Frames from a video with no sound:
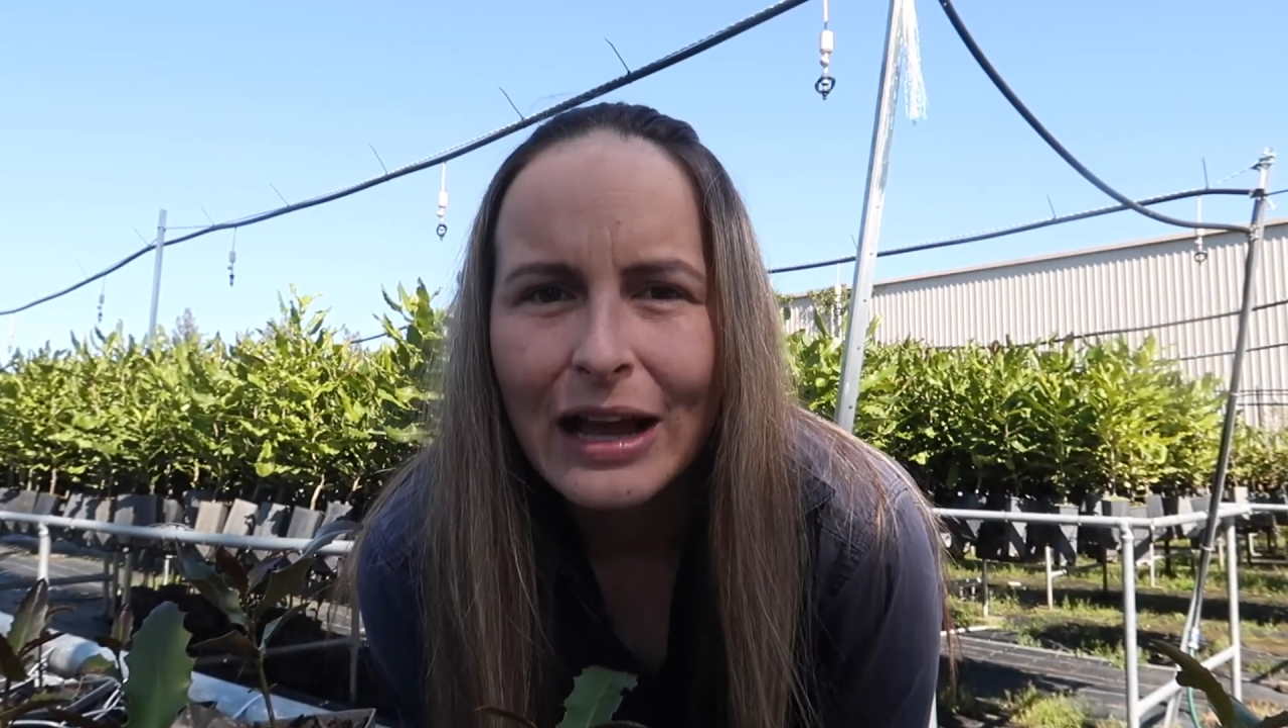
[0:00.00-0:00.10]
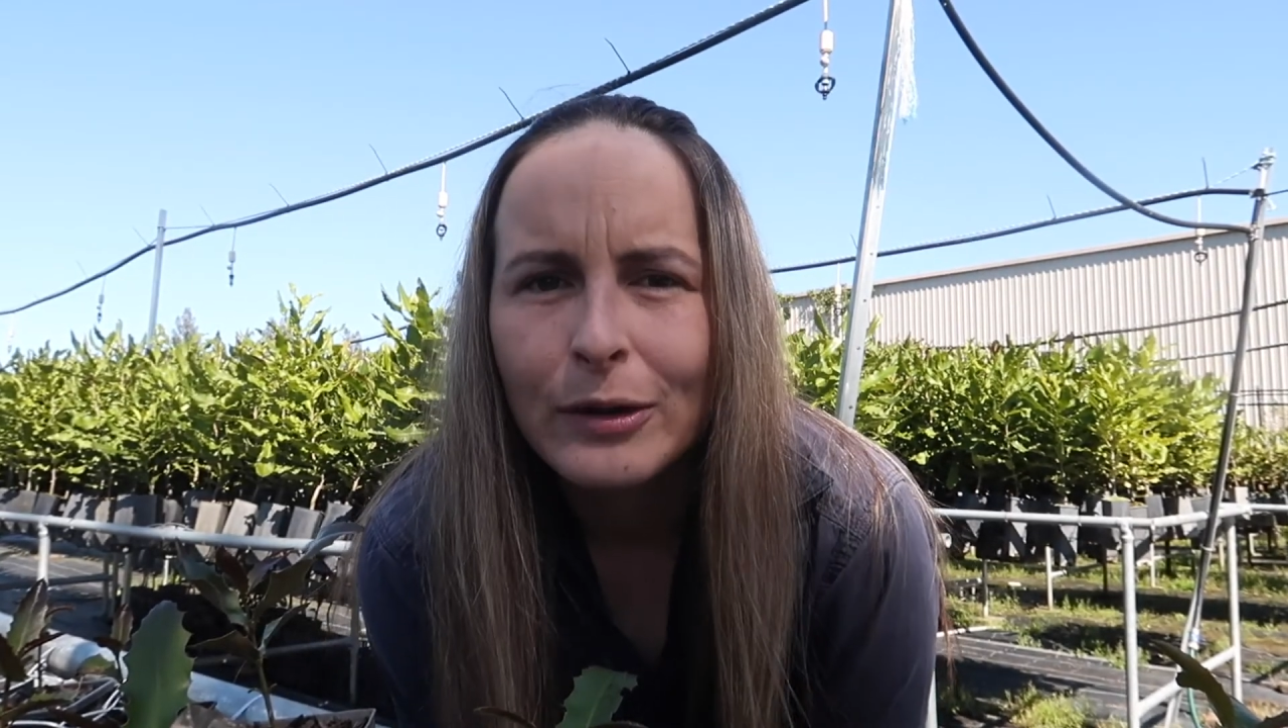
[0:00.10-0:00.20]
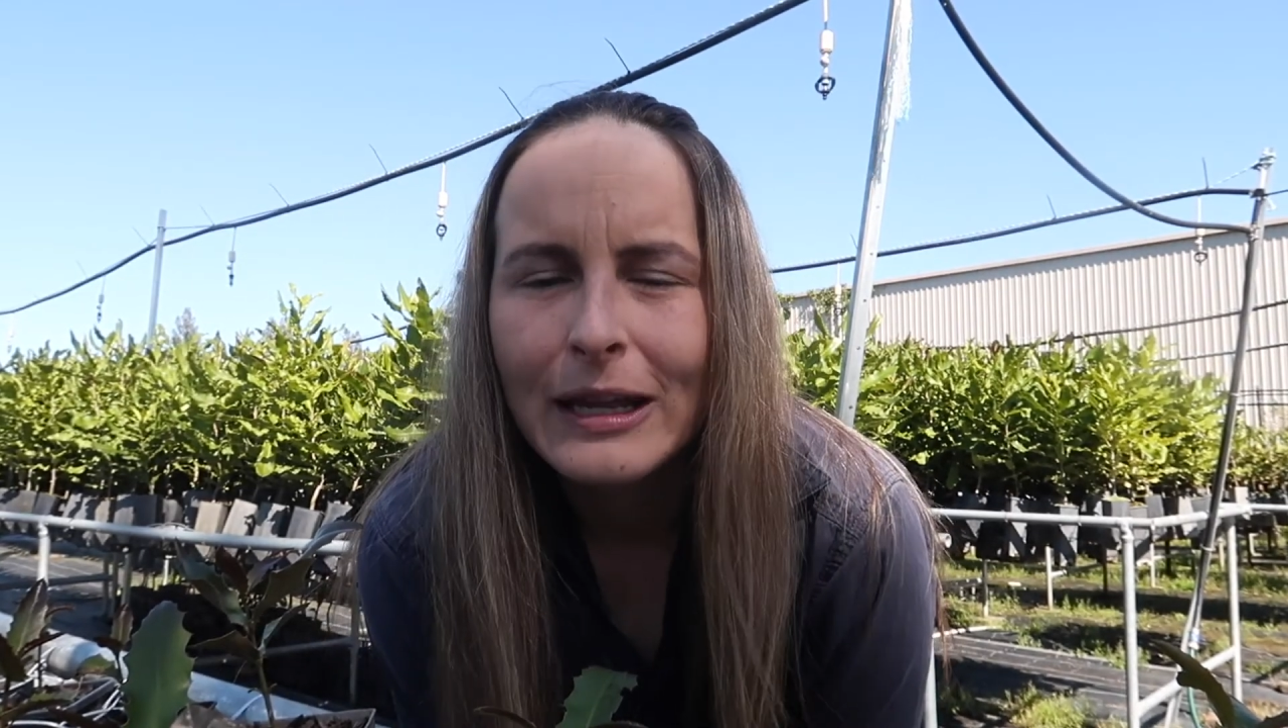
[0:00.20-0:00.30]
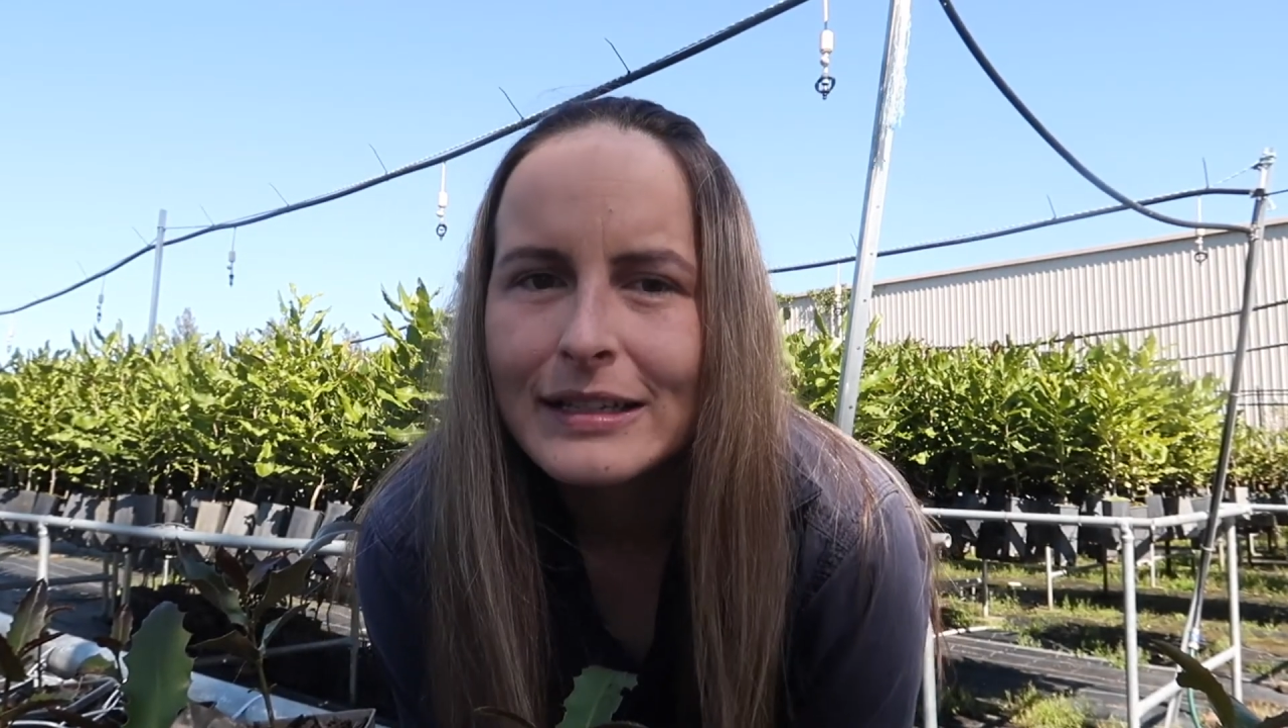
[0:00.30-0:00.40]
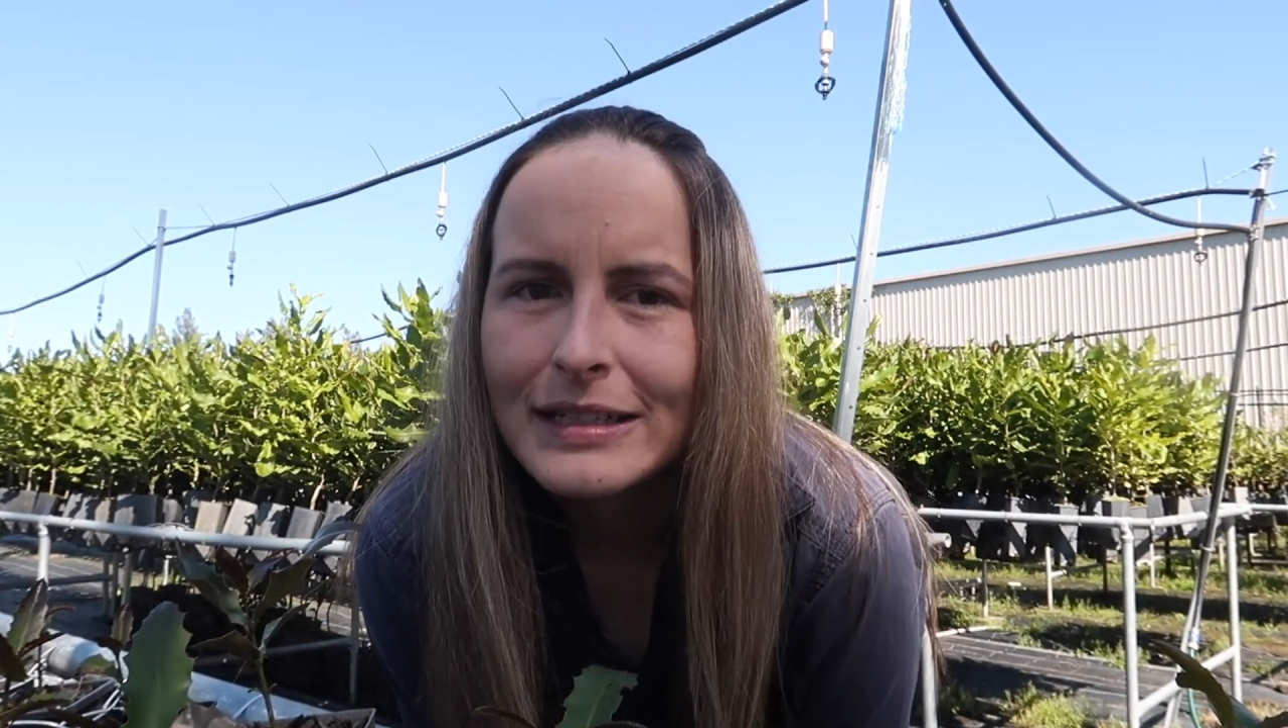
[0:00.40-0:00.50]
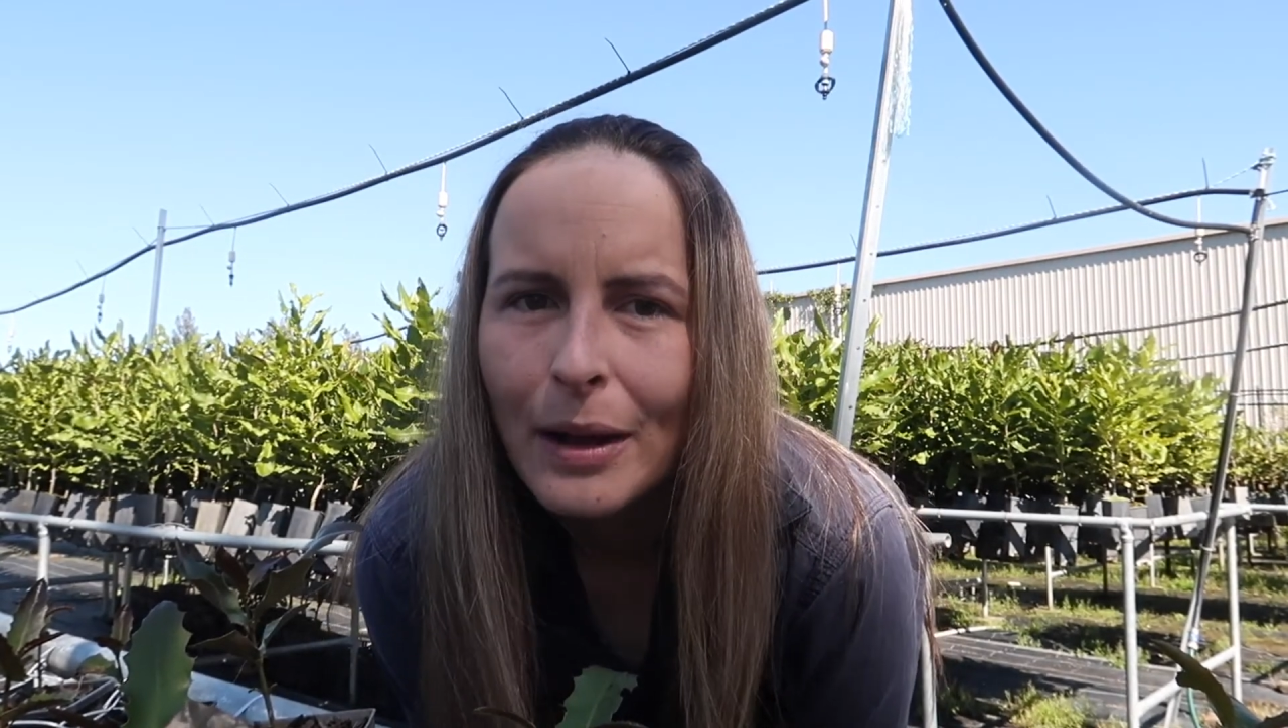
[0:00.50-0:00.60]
how we ended